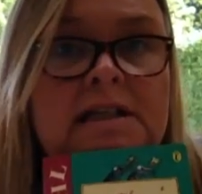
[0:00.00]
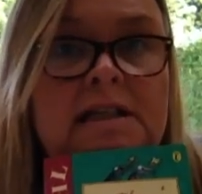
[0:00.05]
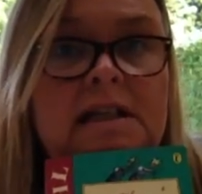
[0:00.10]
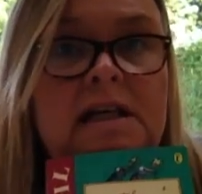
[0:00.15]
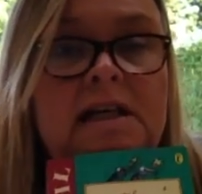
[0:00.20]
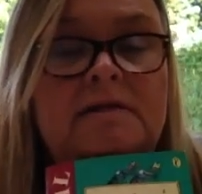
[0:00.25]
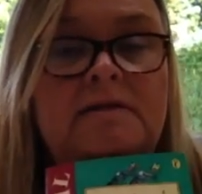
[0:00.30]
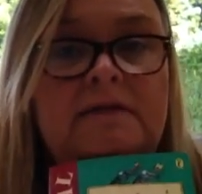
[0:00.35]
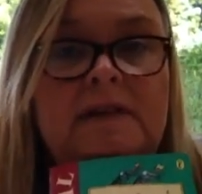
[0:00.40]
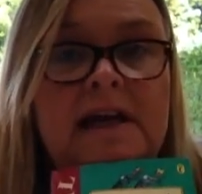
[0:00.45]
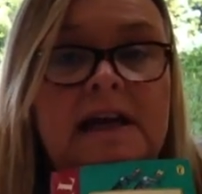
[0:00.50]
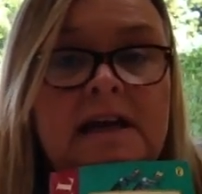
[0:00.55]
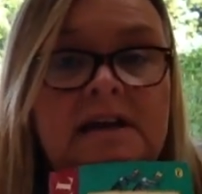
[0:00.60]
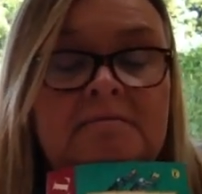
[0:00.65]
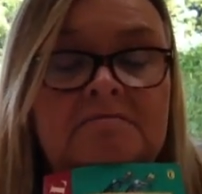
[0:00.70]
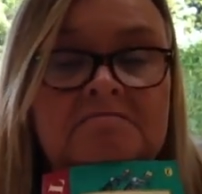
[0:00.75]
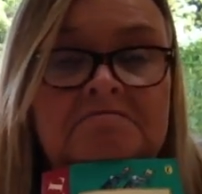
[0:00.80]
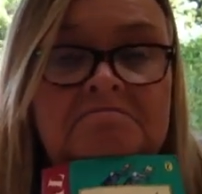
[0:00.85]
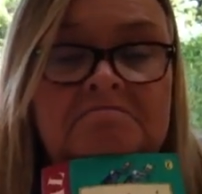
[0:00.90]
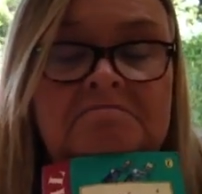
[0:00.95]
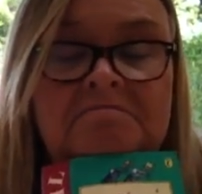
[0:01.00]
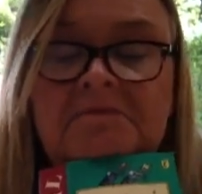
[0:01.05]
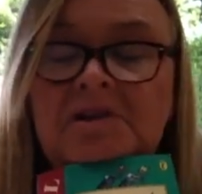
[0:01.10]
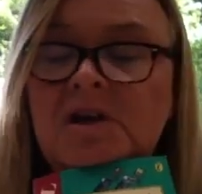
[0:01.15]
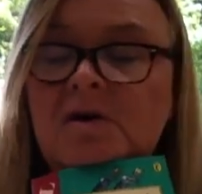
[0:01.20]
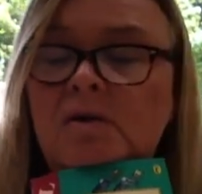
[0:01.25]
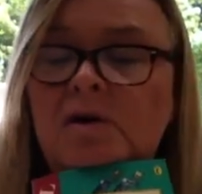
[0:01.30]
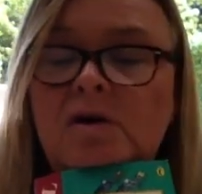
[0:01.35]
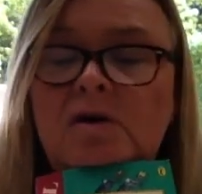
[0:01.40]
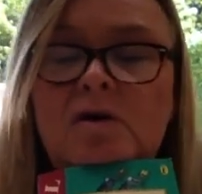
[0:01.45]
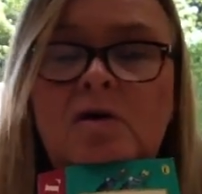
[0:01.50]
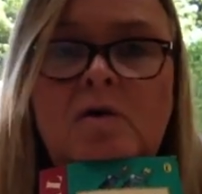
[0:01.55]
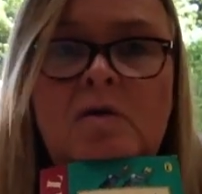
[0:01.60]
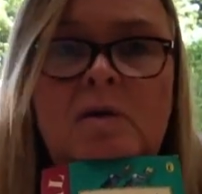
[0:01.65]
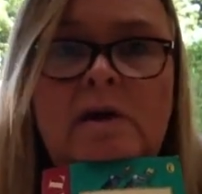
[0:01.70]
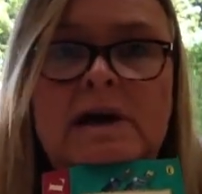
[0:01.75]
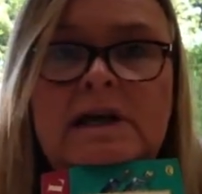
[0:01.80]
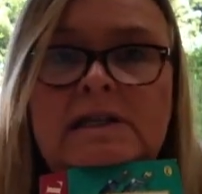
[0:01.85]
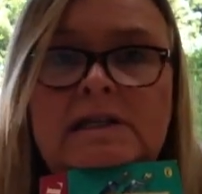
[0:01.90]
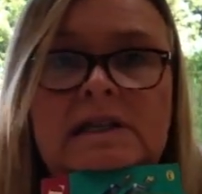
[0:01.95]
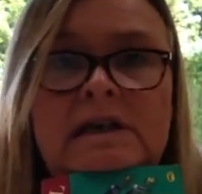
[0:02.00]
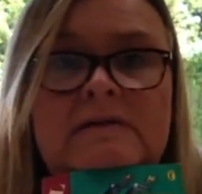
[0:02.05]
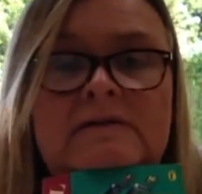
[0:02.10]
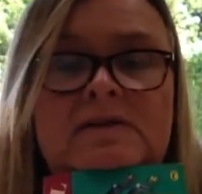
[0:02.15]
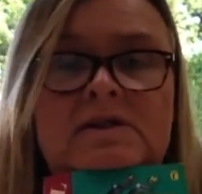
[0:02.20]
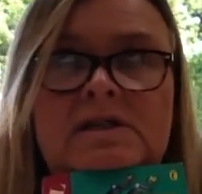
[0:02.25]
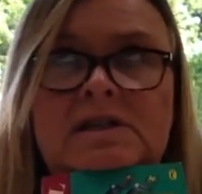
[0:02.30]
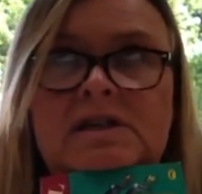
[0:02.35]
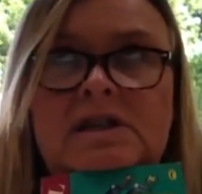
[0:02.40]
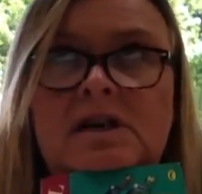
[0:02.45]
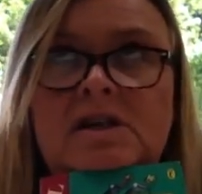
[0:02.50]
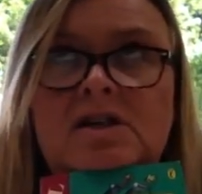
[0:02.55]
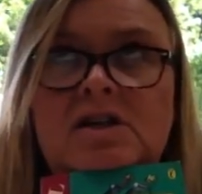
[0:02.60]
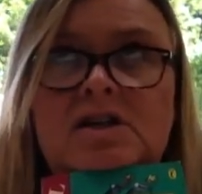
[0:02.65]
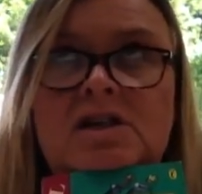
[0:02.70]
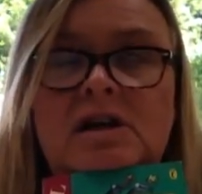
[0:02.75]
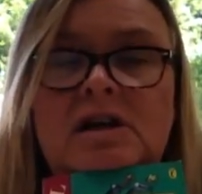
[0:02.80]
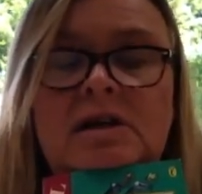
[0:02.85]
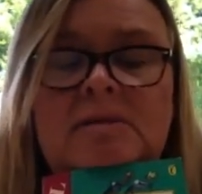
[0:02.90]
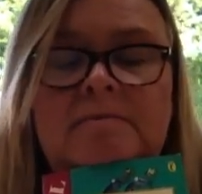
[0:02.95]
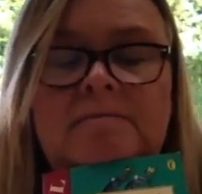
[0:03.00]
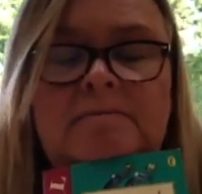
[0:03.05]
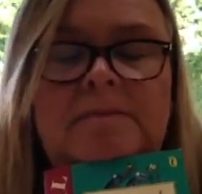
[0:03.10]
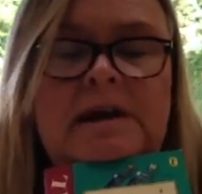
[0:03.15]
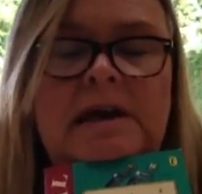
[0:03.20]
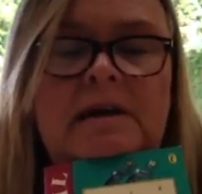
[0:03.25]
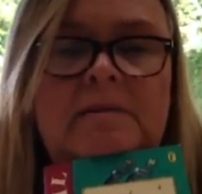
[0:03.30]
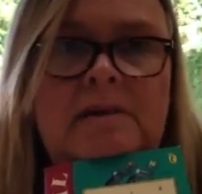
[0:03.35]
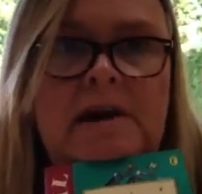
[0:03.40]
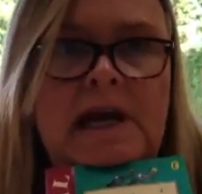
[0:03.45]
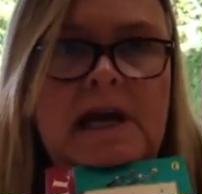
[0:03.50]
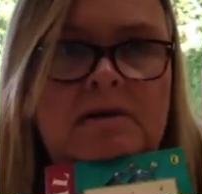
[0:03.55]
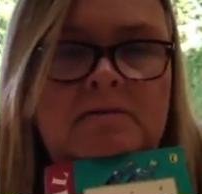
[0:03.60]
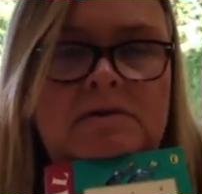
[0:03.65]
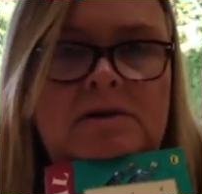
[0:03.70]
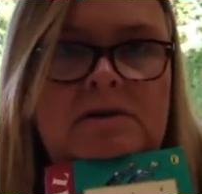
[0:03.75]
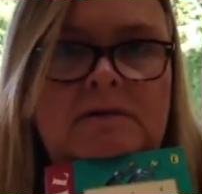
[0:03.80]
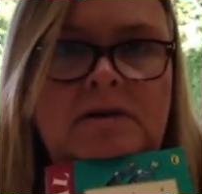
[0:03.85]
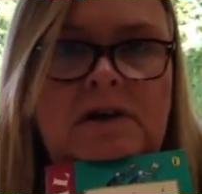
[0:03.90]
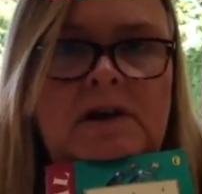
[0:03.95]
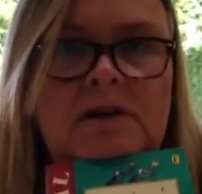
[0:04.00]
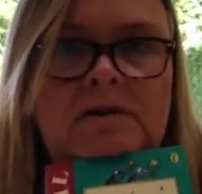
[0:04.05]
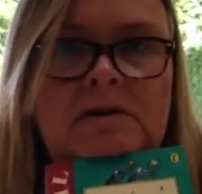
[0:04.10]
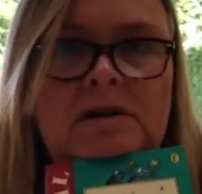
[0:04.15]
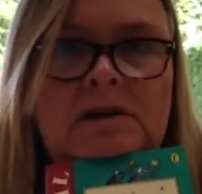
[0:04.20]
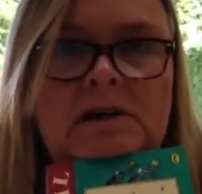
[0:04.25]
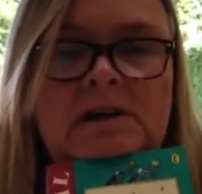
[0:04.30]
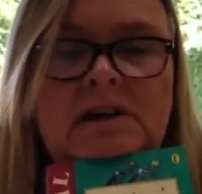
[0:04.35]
and lovely, you will always have sunshine beaming out of you.